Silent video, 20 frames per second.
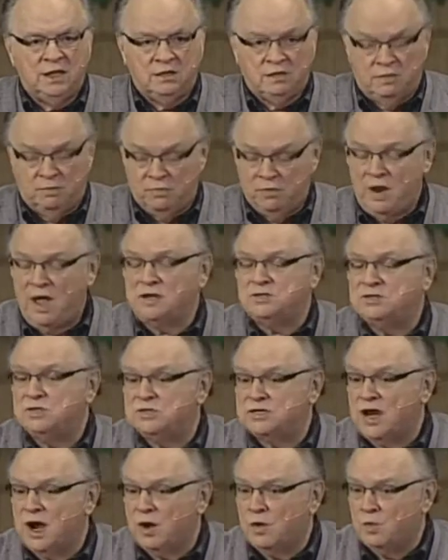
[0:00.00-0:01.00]
the
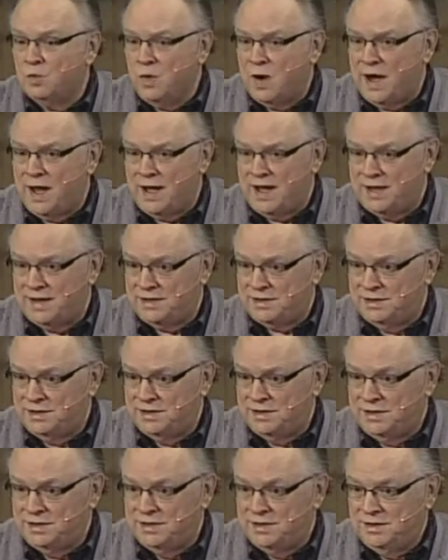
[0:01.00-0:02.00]
branches are wide.
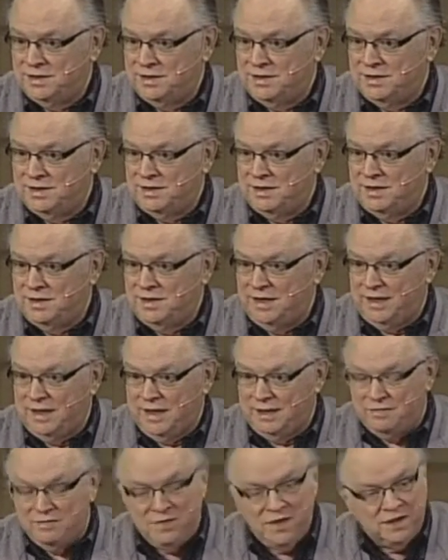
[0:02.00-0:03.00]

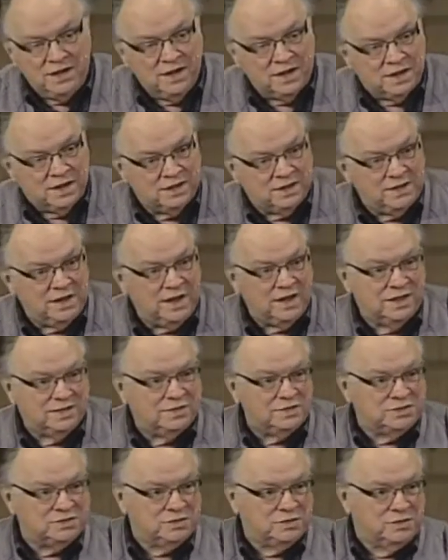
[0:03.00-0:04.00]
And then it can take
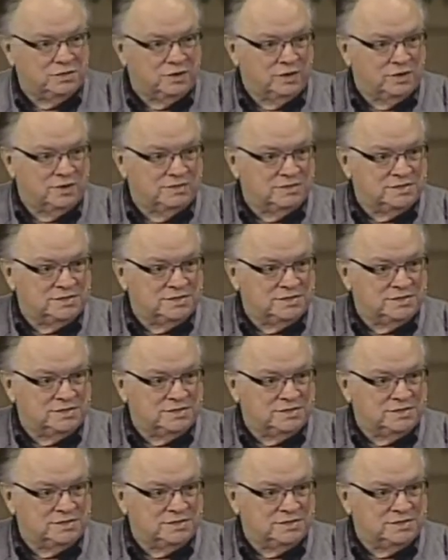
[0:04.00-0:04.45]
the storms.